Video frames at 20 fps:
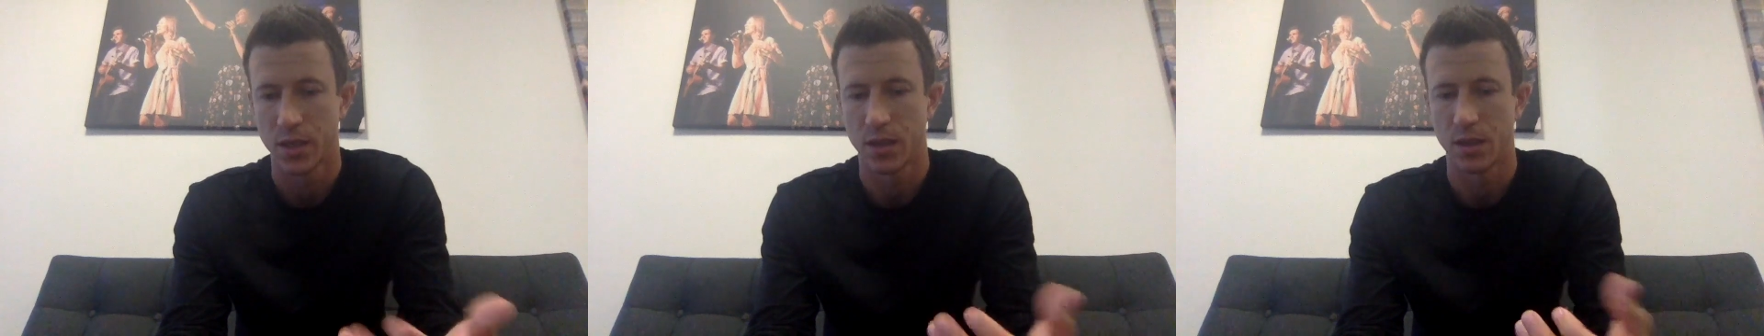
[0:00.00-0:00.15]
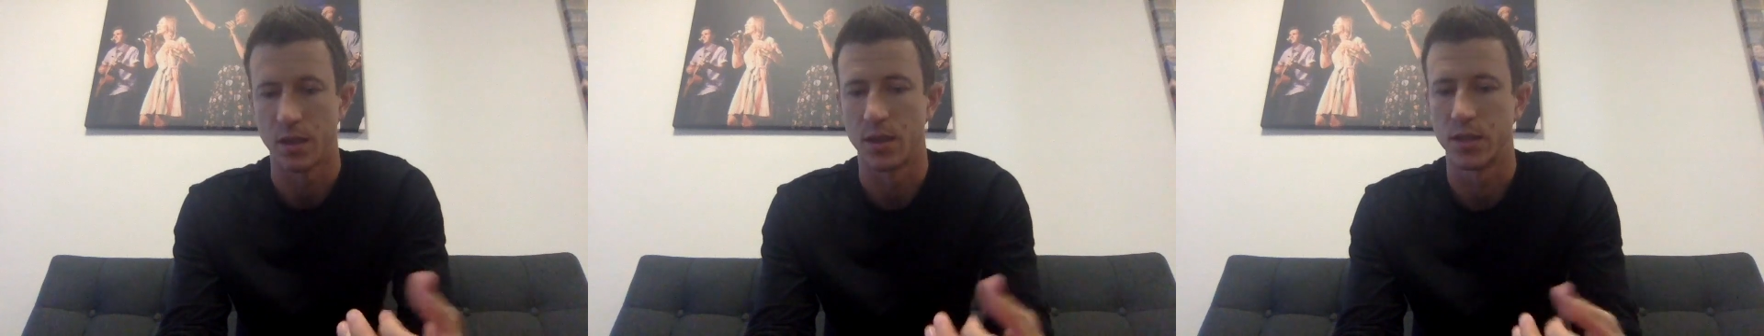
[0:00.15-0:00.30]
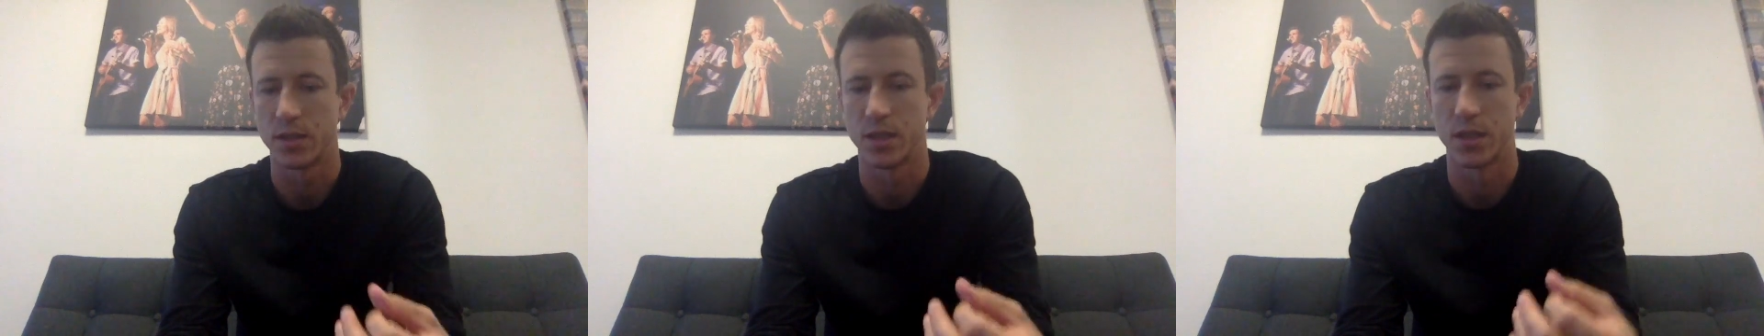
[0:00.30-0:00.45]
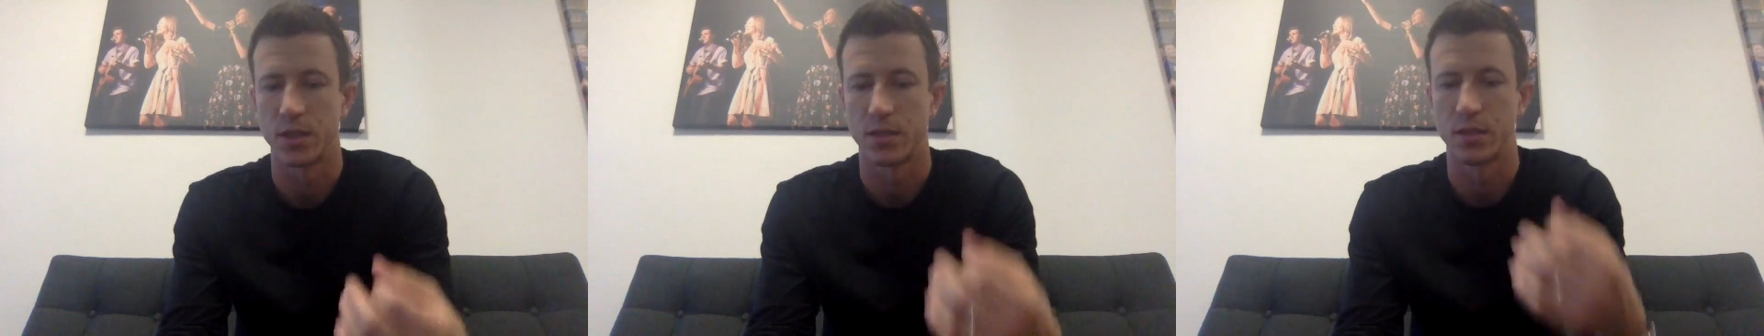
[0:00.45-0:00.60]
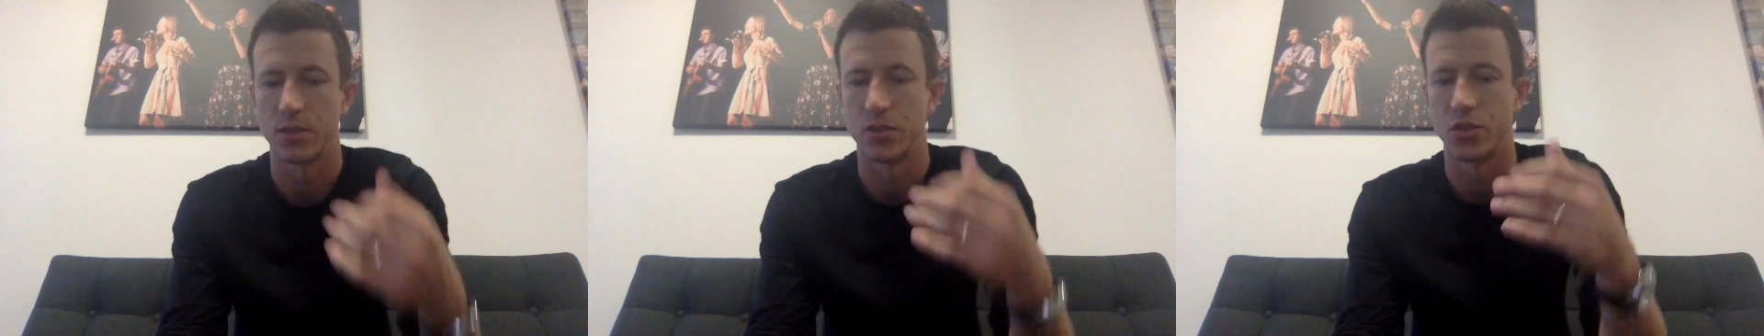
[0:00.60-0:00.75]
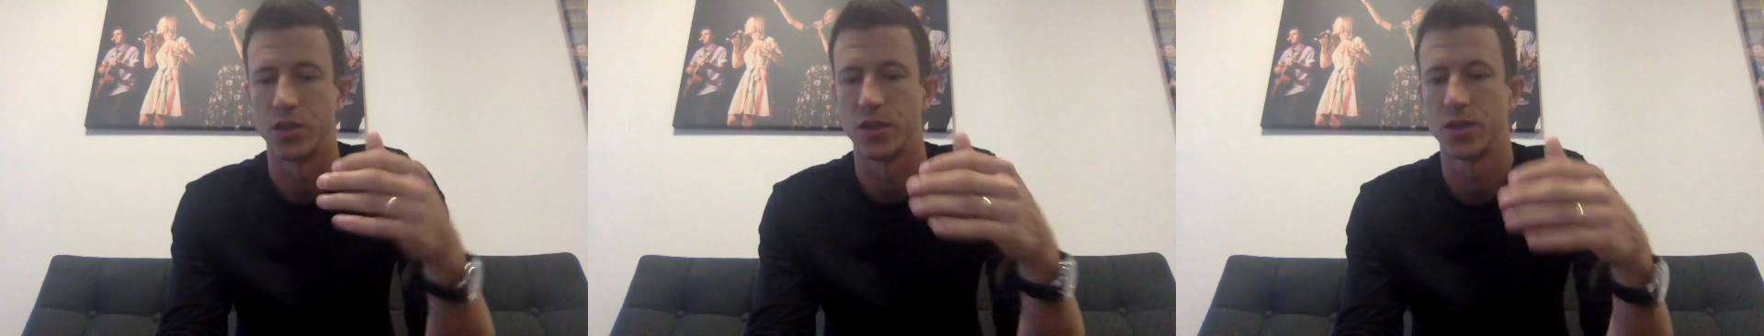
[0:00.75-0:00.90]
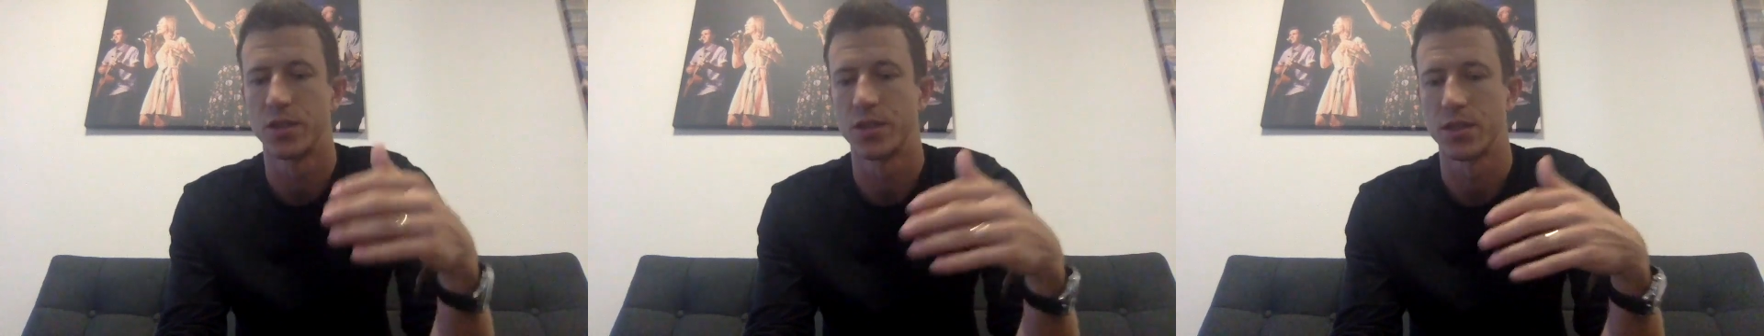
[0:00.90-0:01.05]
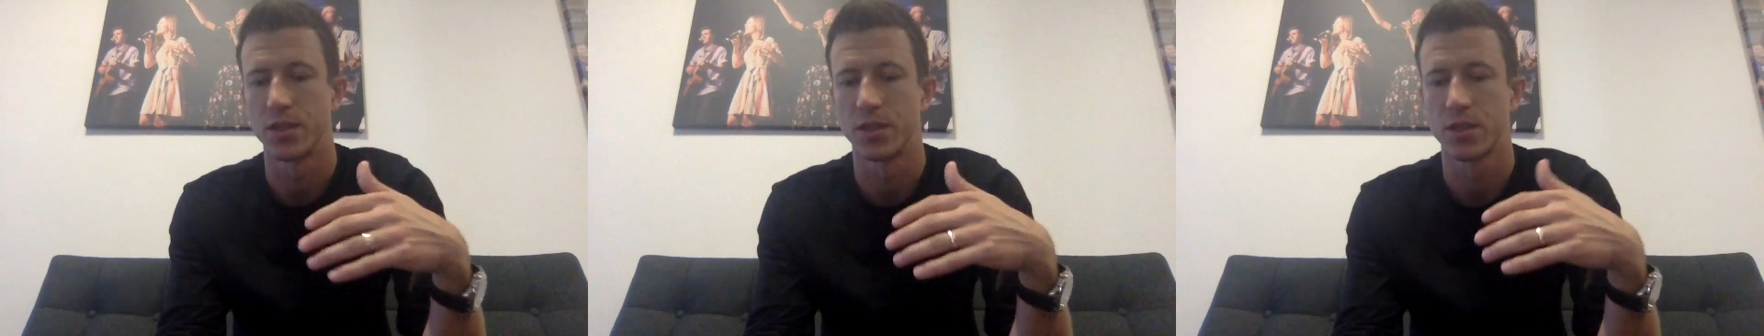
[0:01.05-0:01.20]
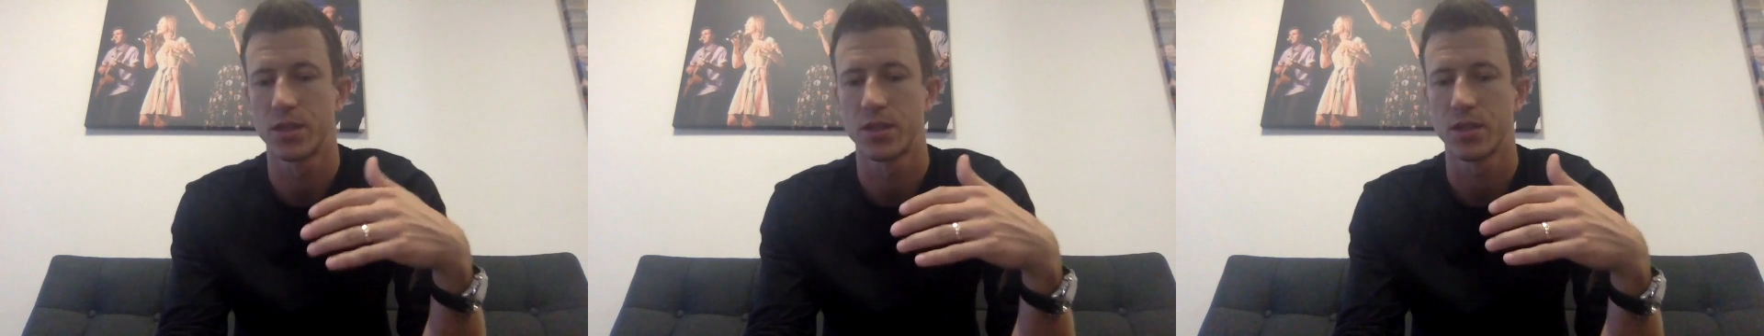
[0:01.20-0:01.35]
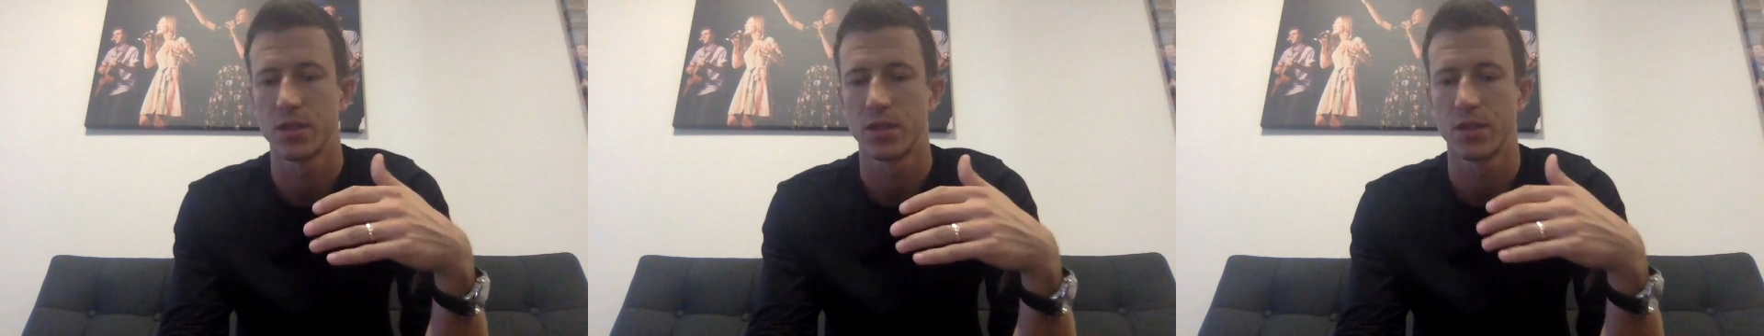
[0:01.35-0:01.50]
that it says that
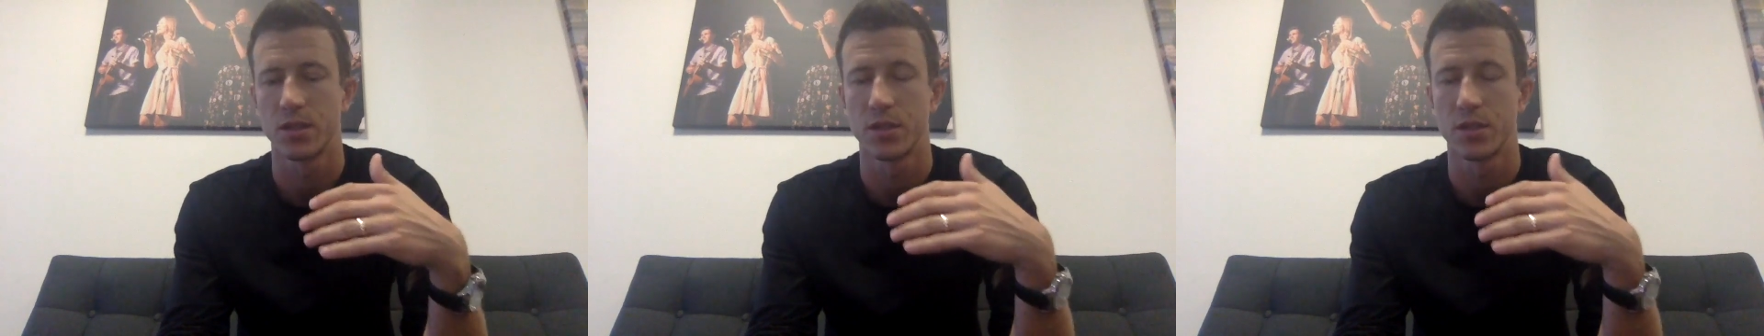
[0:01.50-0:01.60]
Jesus